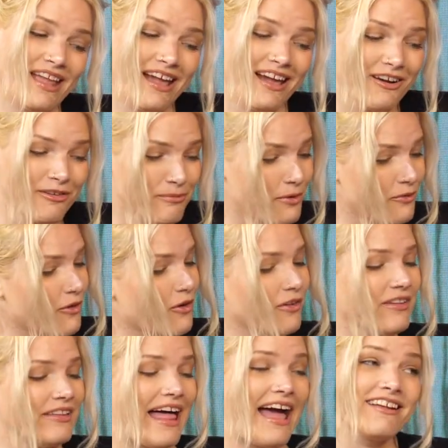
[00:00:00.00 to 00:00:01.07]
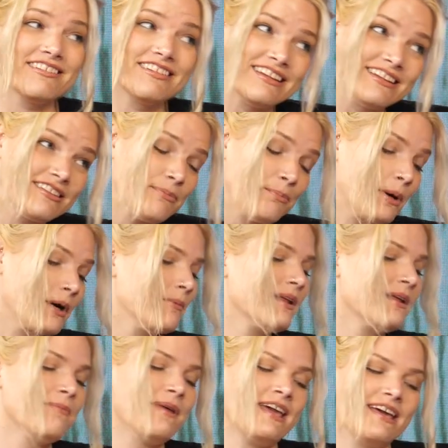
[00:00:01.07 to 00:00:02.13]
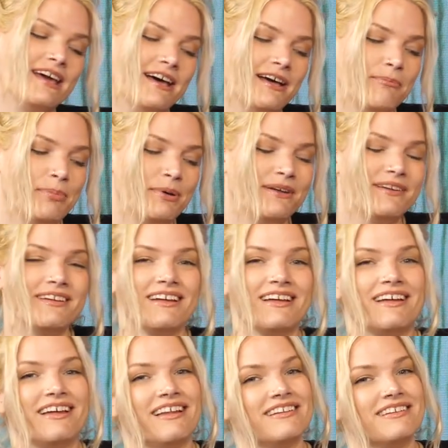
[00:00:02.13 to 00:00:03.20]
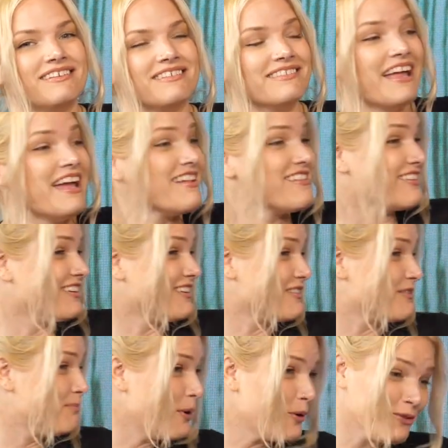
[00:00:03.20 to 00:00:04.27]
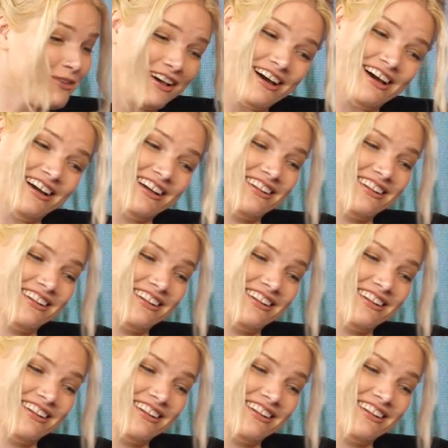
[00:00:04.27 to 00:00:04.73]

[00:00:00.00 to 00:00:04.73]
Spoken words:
hair removal, lashes, permanent makeup, lasers, Botox,